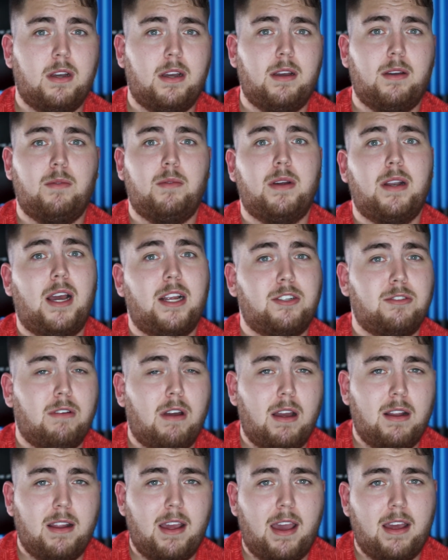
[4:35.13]
And when I
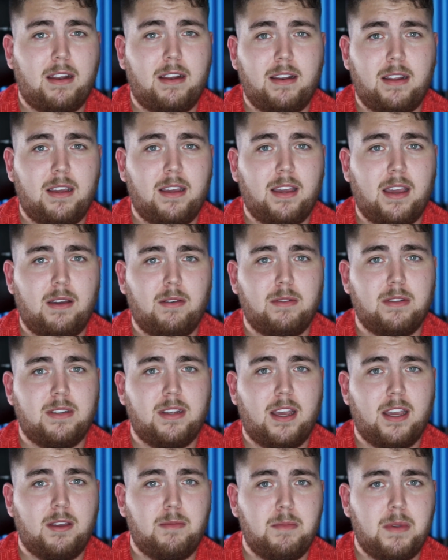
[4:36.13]
tried editing, it would
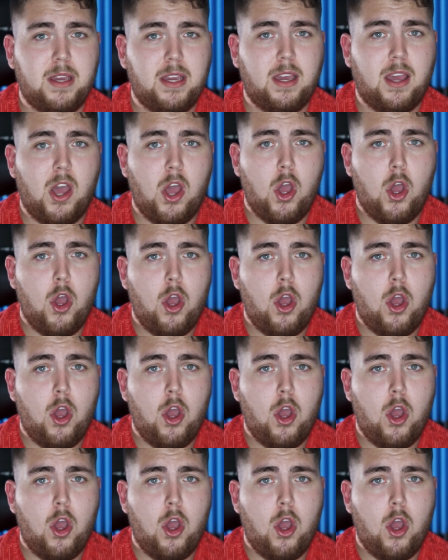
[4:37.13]
take me